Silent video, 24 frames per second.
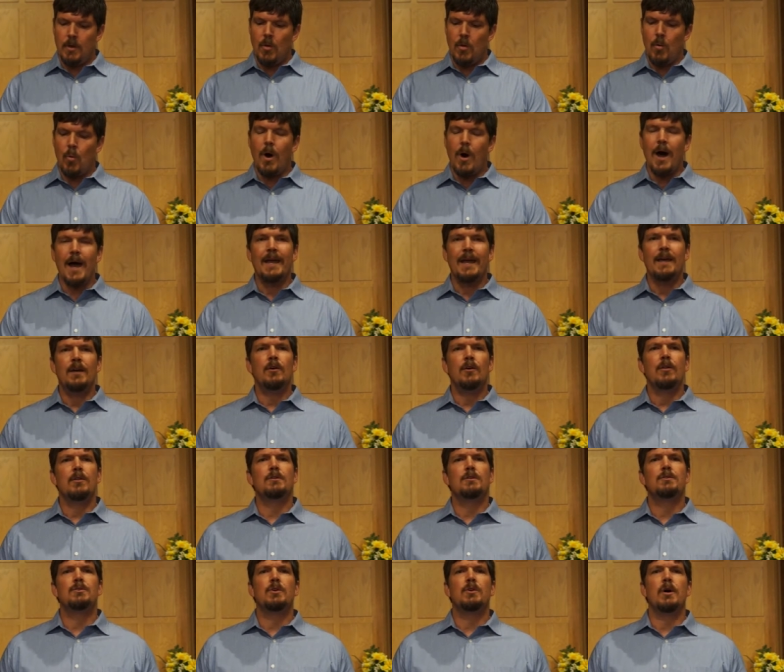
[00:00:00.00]
Why go to
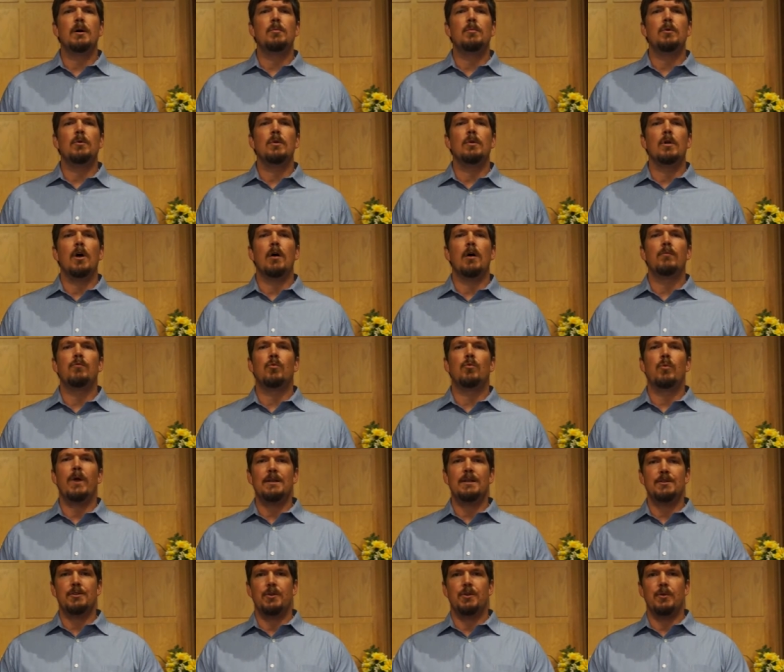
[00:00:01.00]
the trouble of
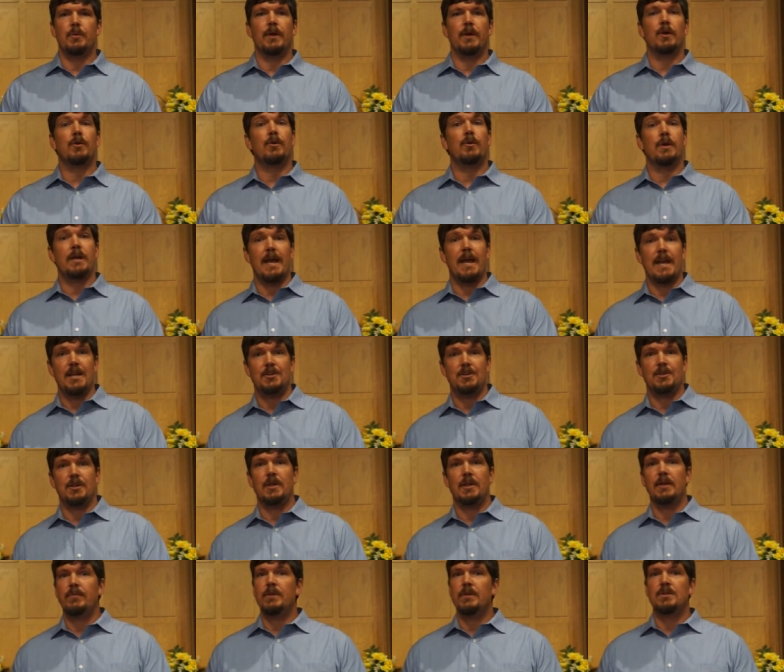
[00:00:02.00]
rescuing
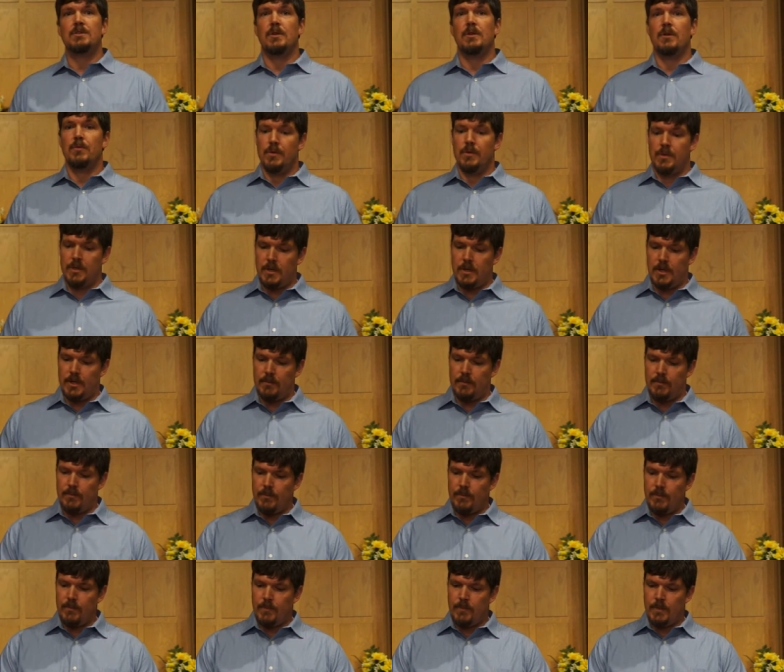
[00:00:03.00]
creation if it's no good?
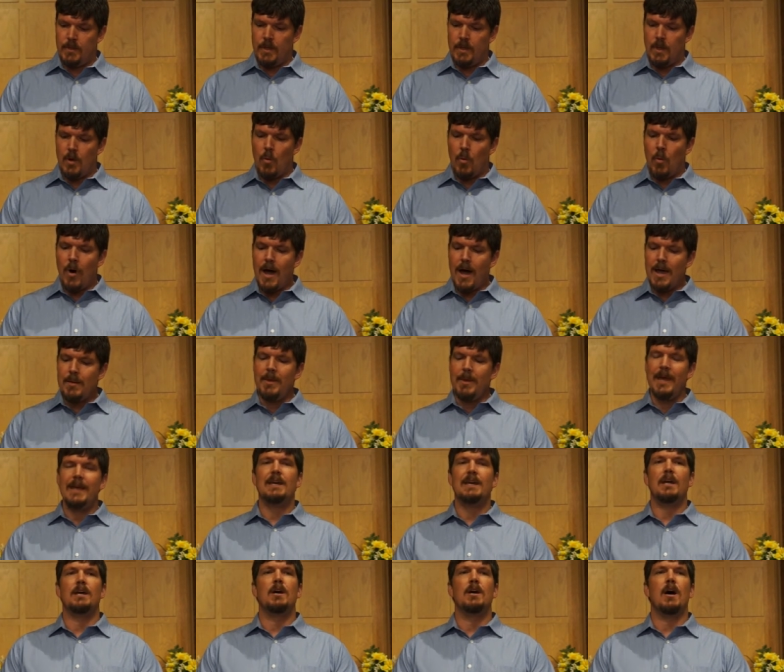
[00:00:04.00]
Why
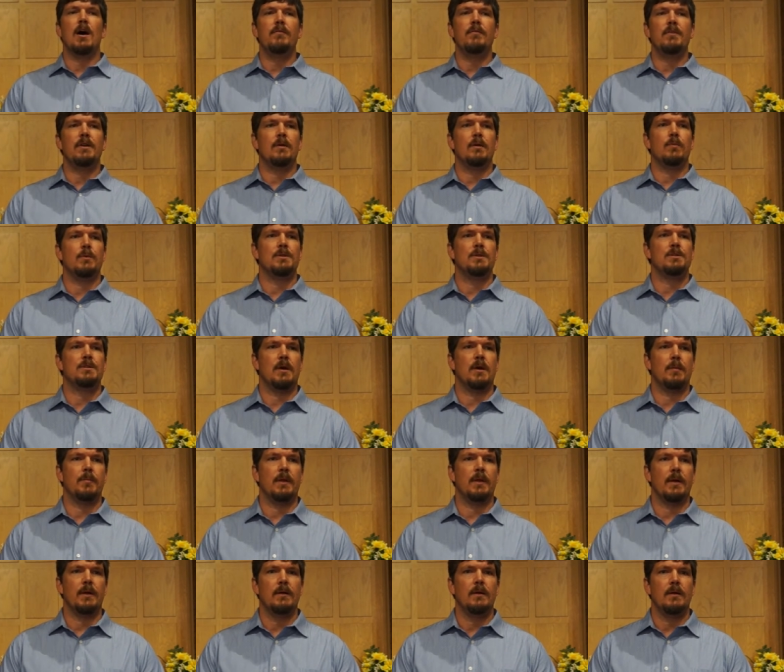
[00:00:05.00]
make a covenant with
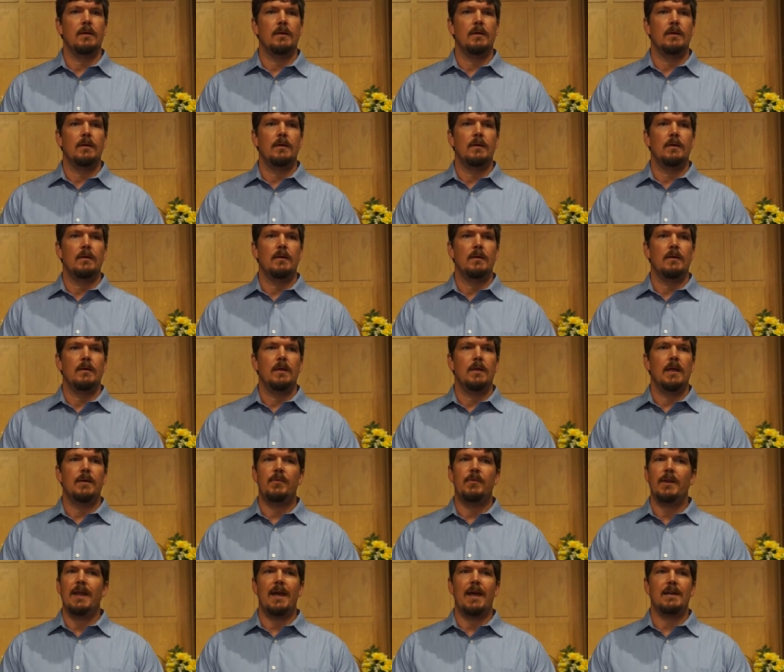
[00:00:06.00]
something
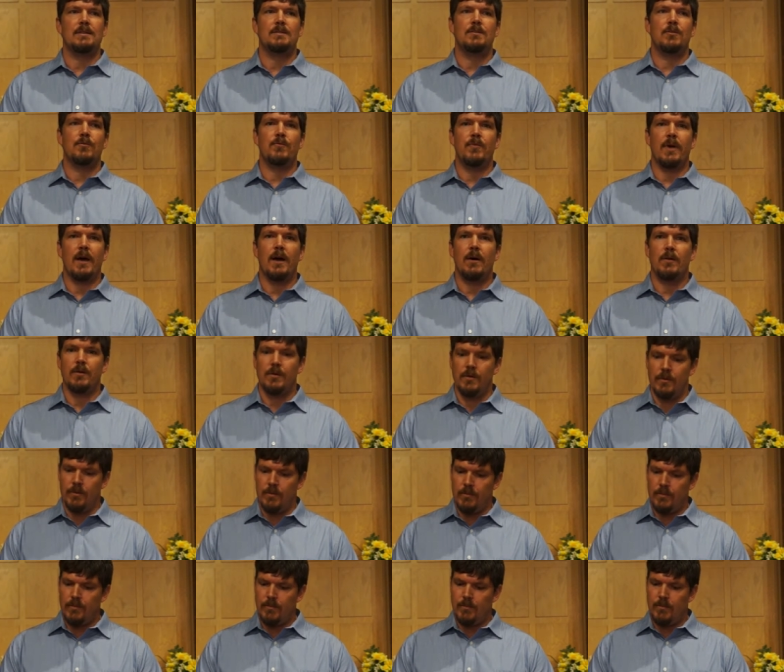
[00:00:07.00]
if it has no value?
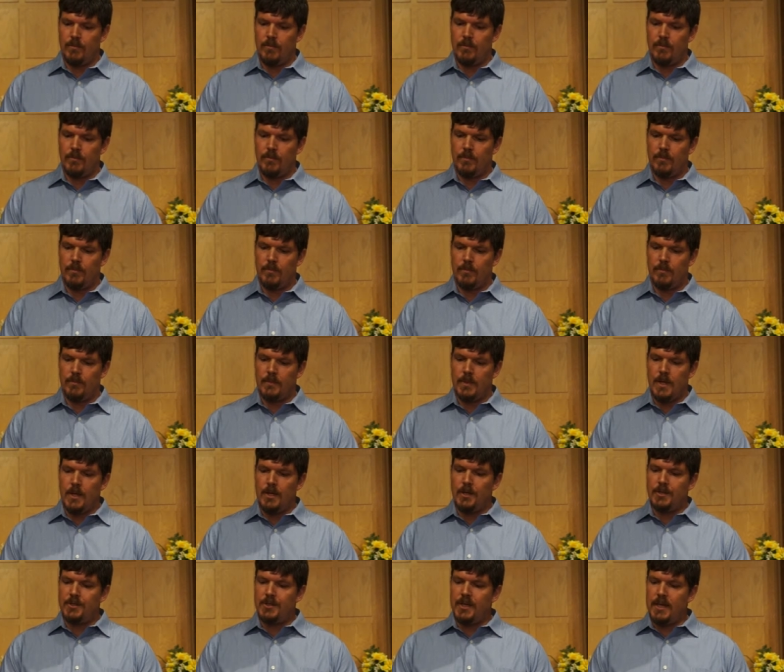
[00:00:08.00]

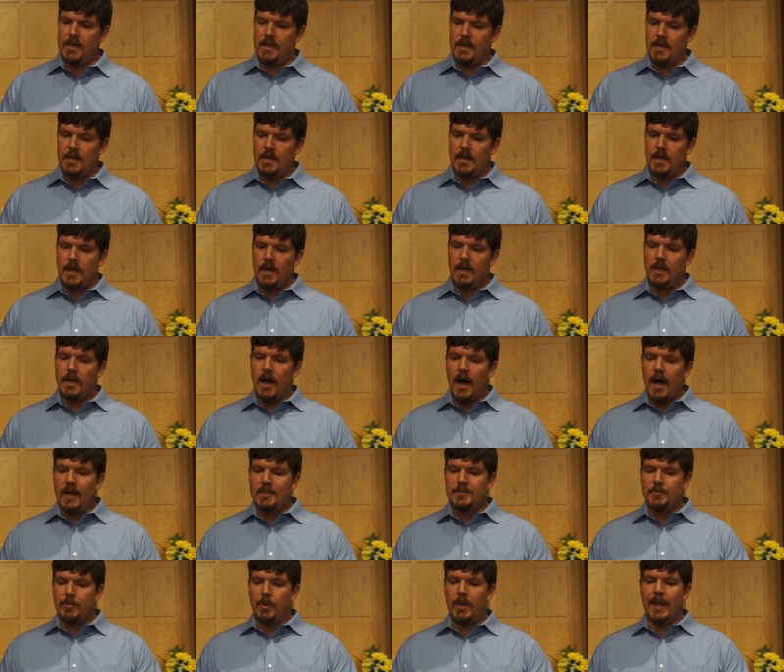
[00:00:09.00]
You see,
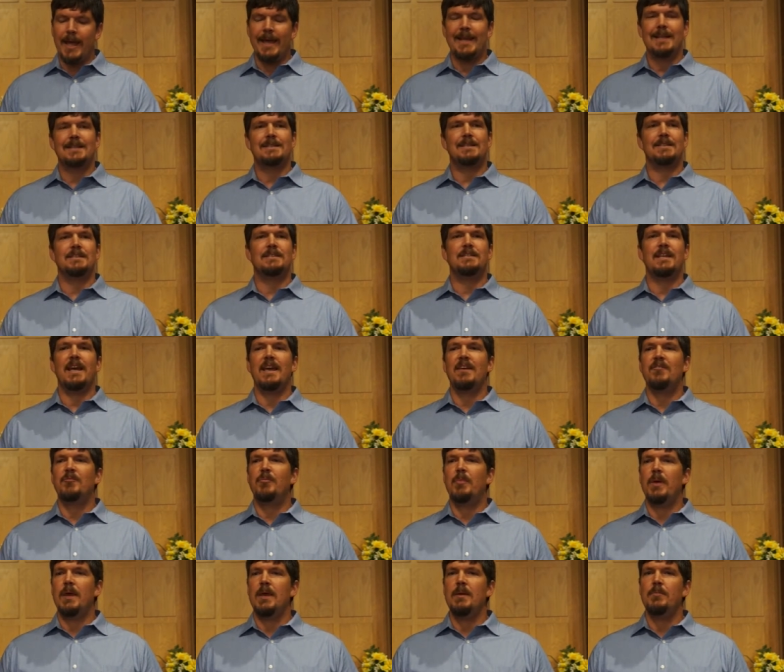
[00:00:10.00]
God's plan is to
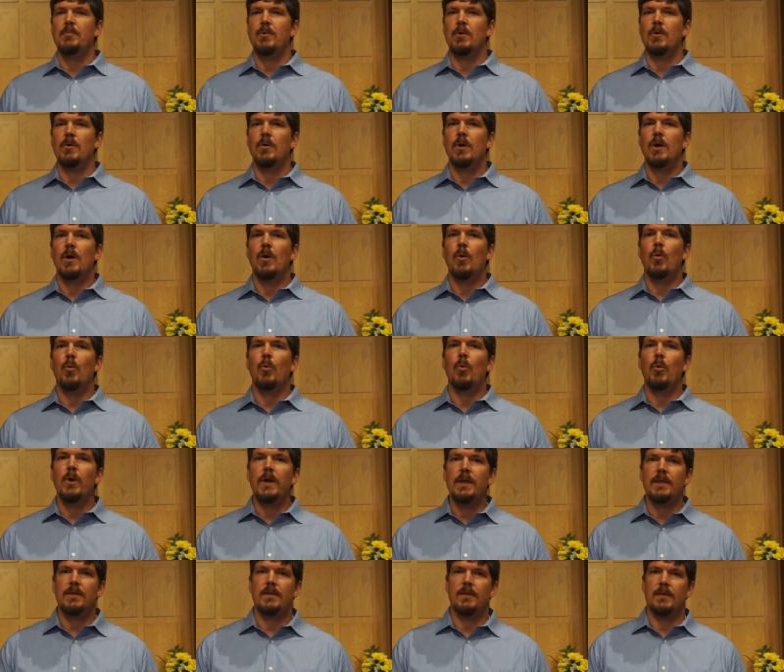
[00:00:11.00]
save people
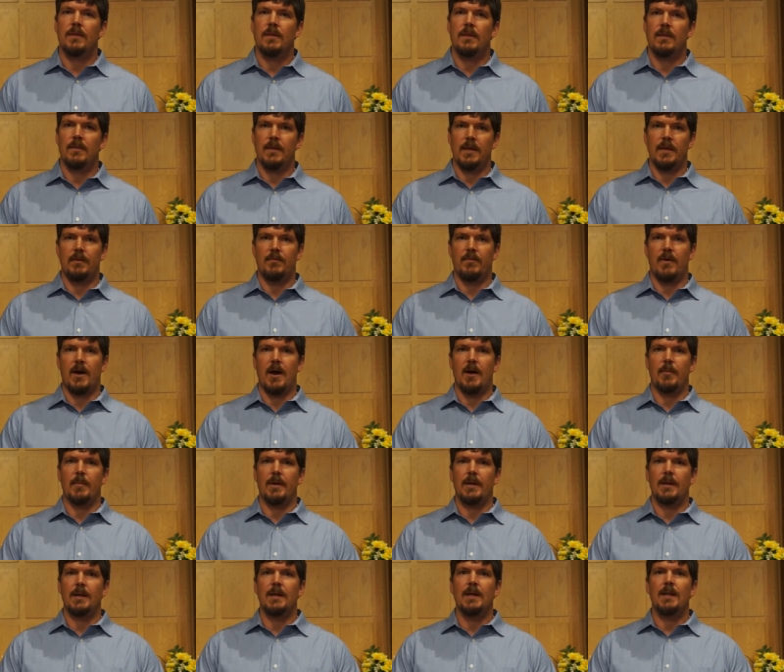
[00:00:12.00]
with the
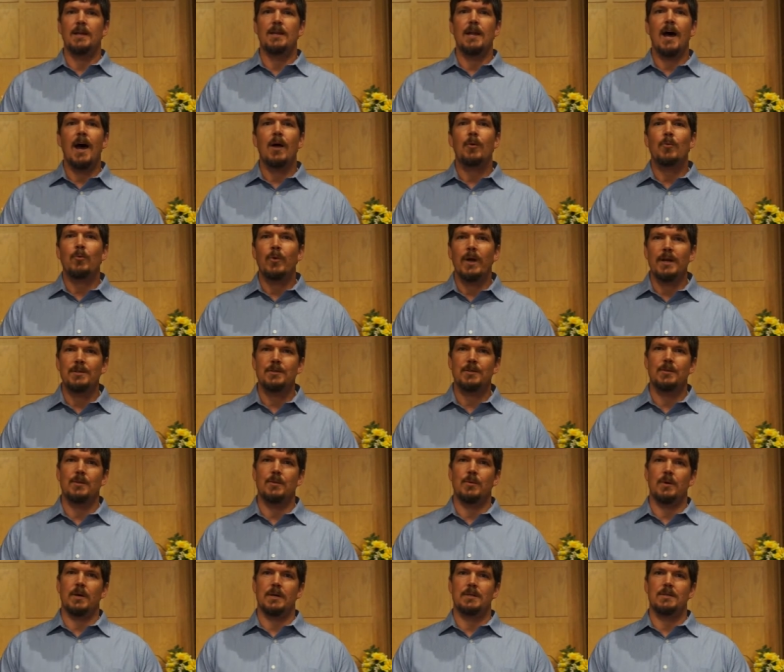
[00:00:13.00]
environment, not
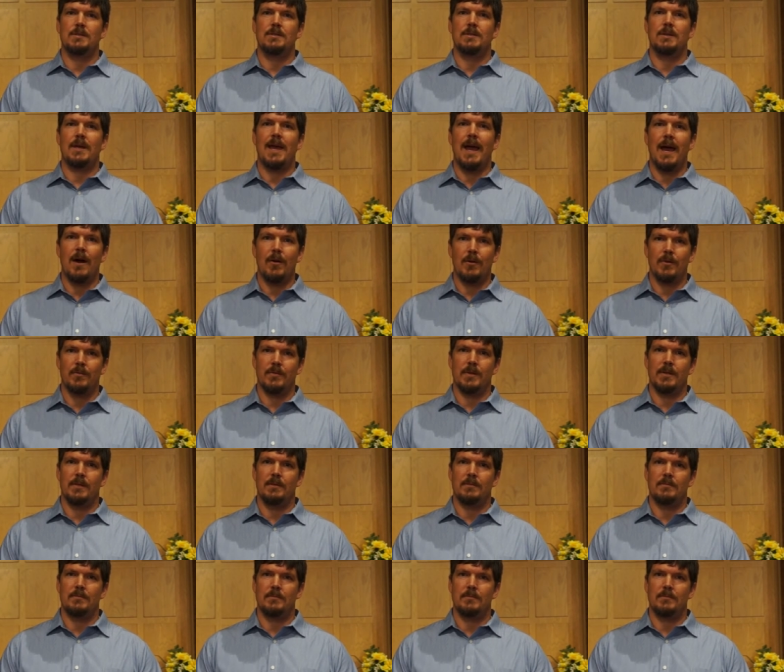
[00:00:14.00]
rescue us out of it.